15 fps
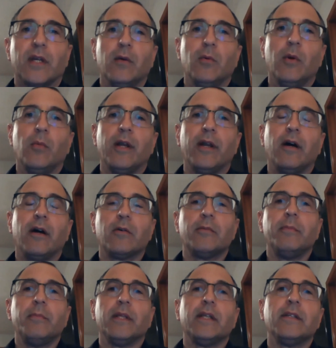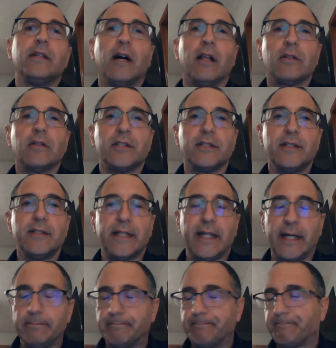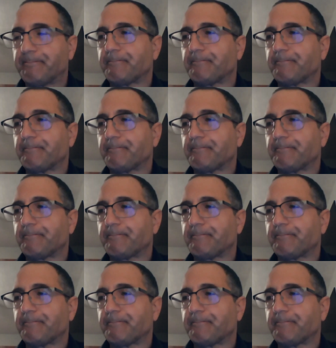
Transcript: Okay, we went $100 million into debt.